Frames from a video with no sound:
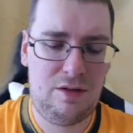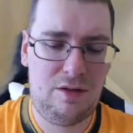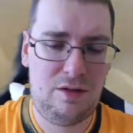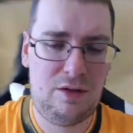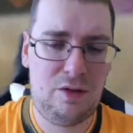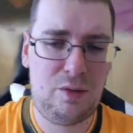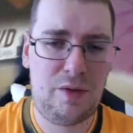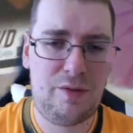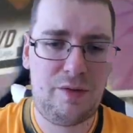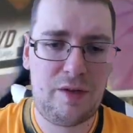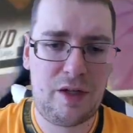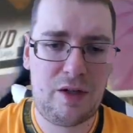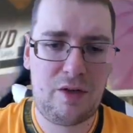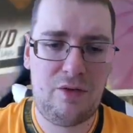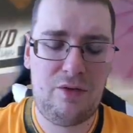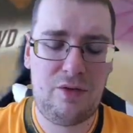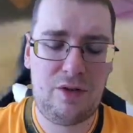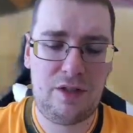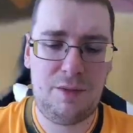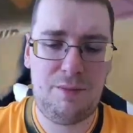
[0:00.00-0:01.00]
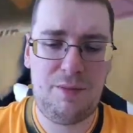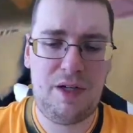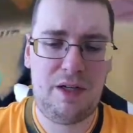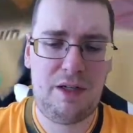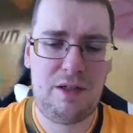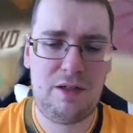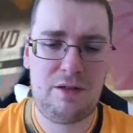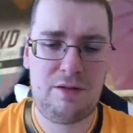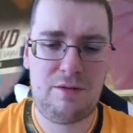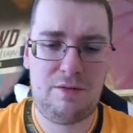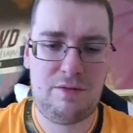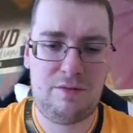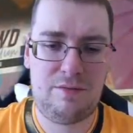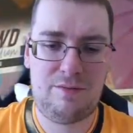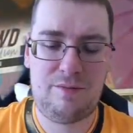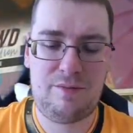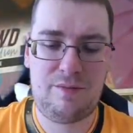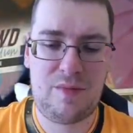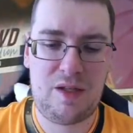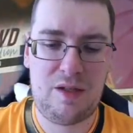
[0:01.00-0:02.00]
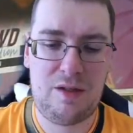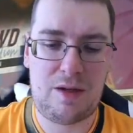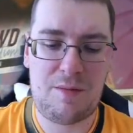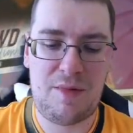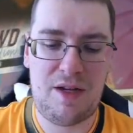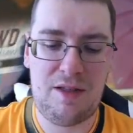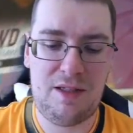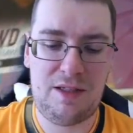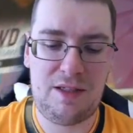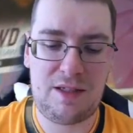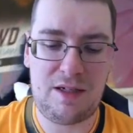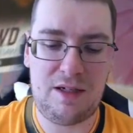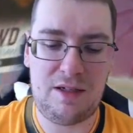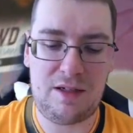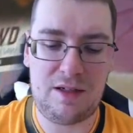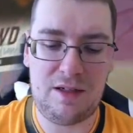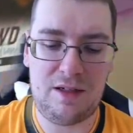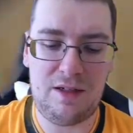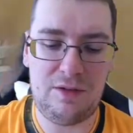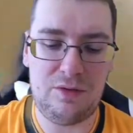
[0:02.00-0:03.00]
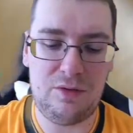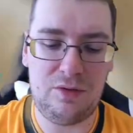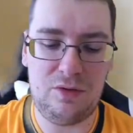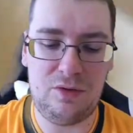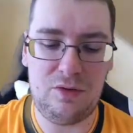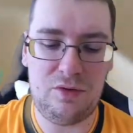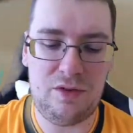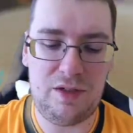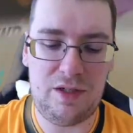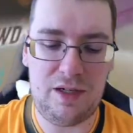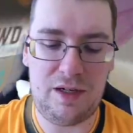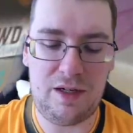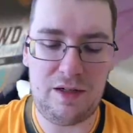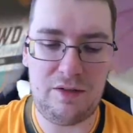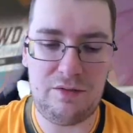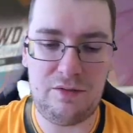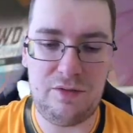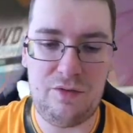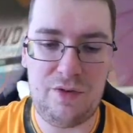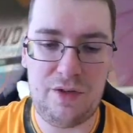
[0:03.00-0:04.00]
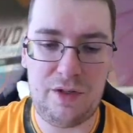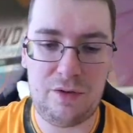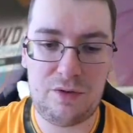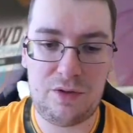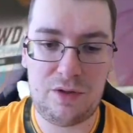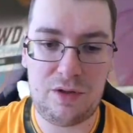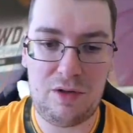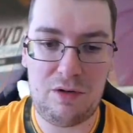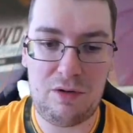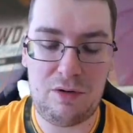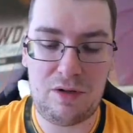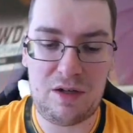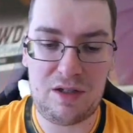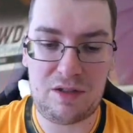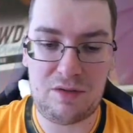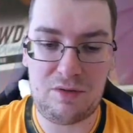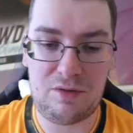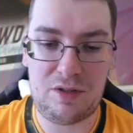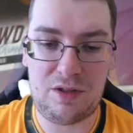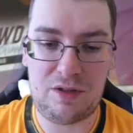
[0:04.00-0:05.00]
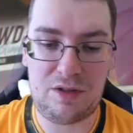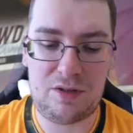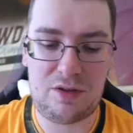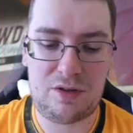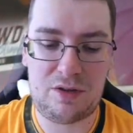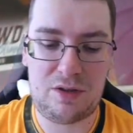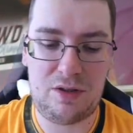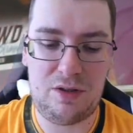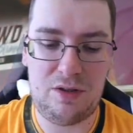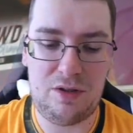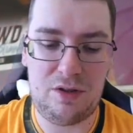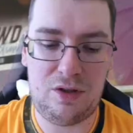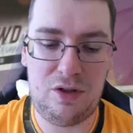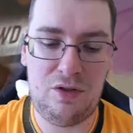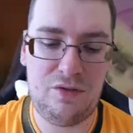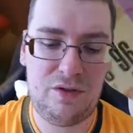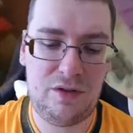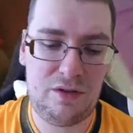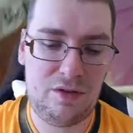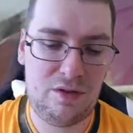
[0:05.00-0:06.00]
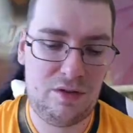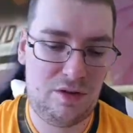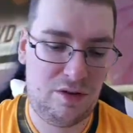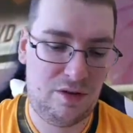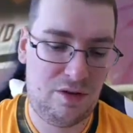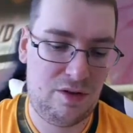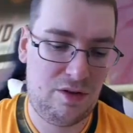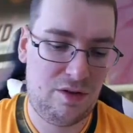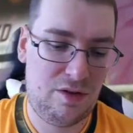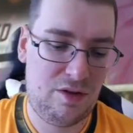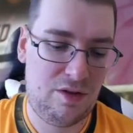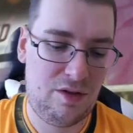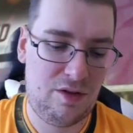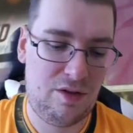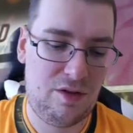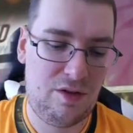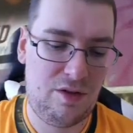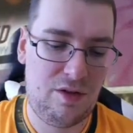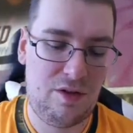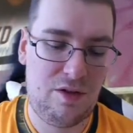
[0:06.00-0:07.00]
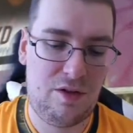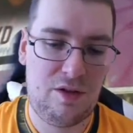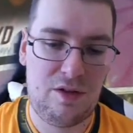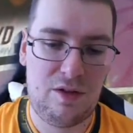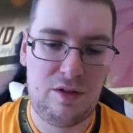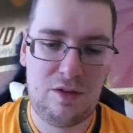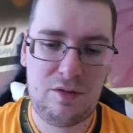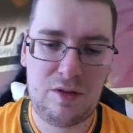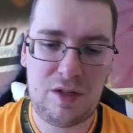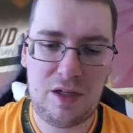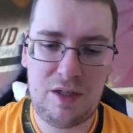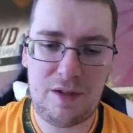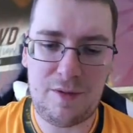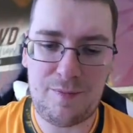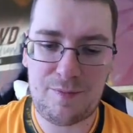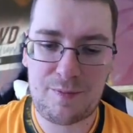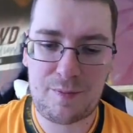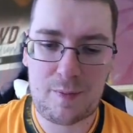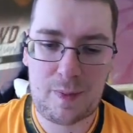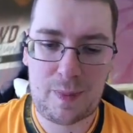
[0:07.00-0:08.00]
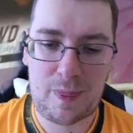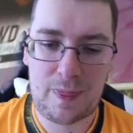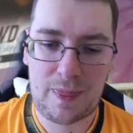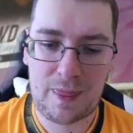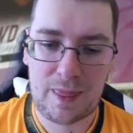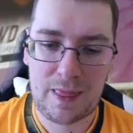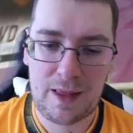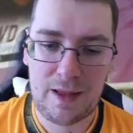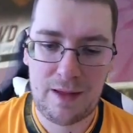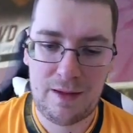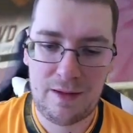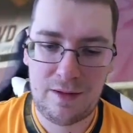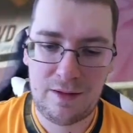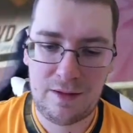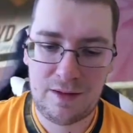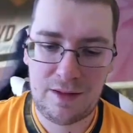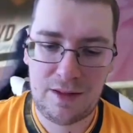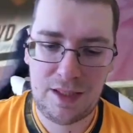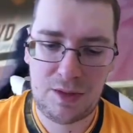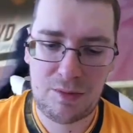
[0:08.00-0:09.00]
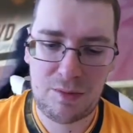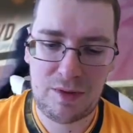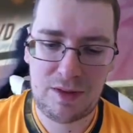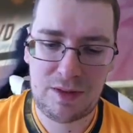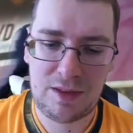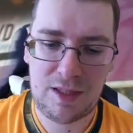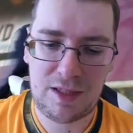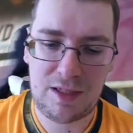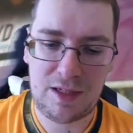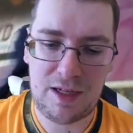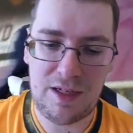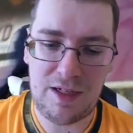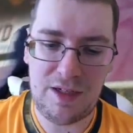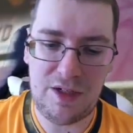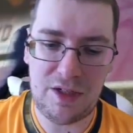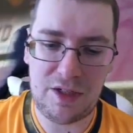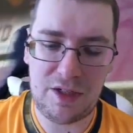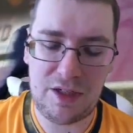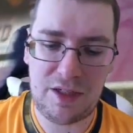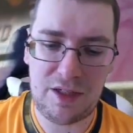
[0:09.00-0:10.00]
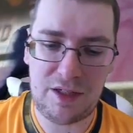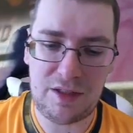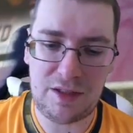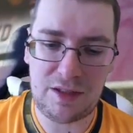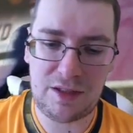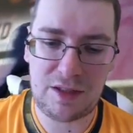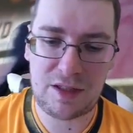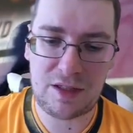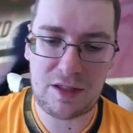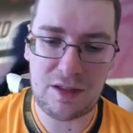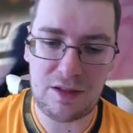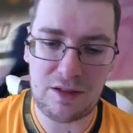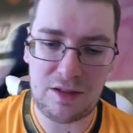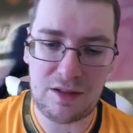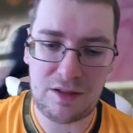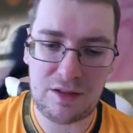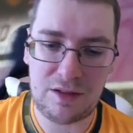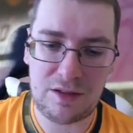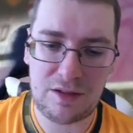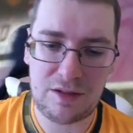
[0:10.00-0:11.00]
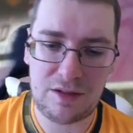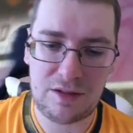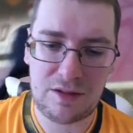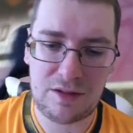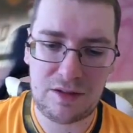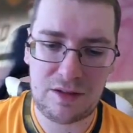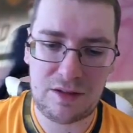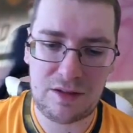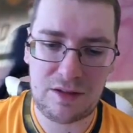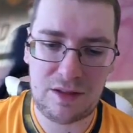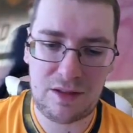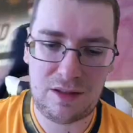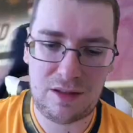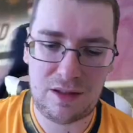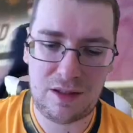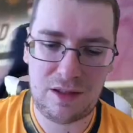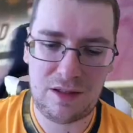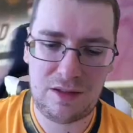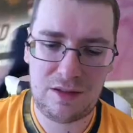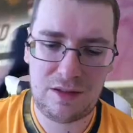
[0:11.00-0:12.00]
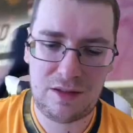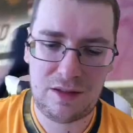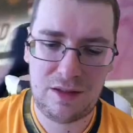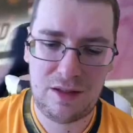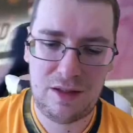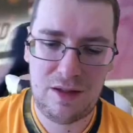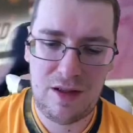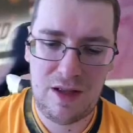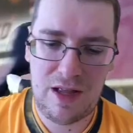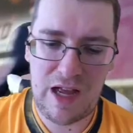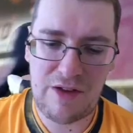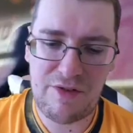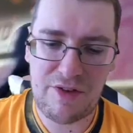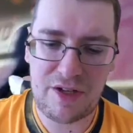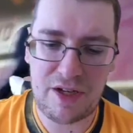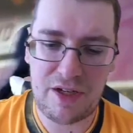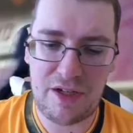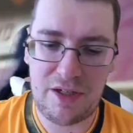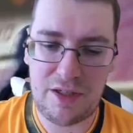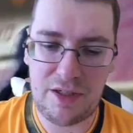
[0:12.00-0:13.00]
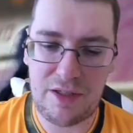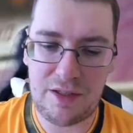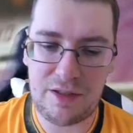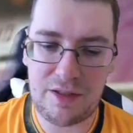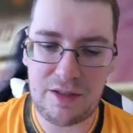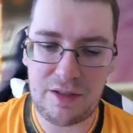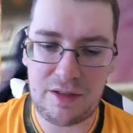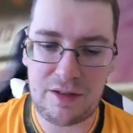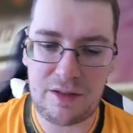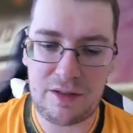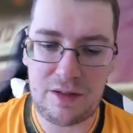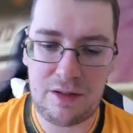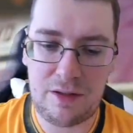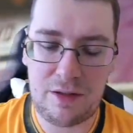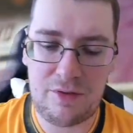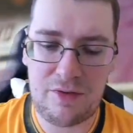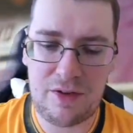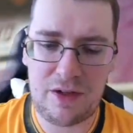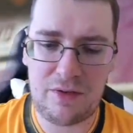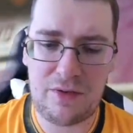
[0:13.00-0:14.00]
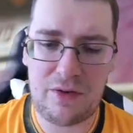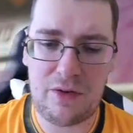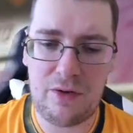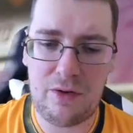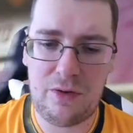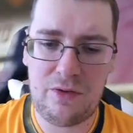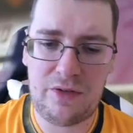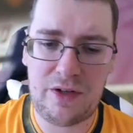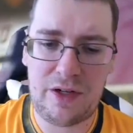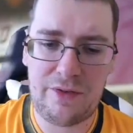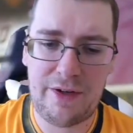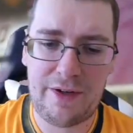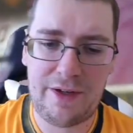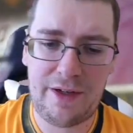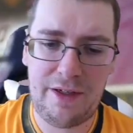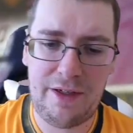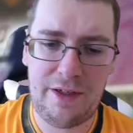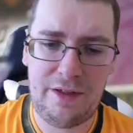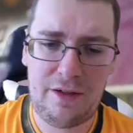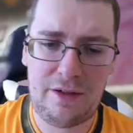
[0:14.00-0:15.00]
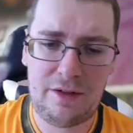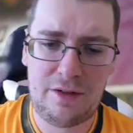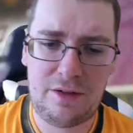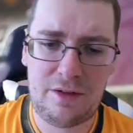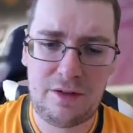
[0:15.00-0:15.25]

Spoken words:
Do I want to go front to back? I mean, this card's already kind of revealed, so I guess I'll just turn it over. Okay. This one's like a Giants card, I guess. Harry Kane. I think I've heard of Harry Kane.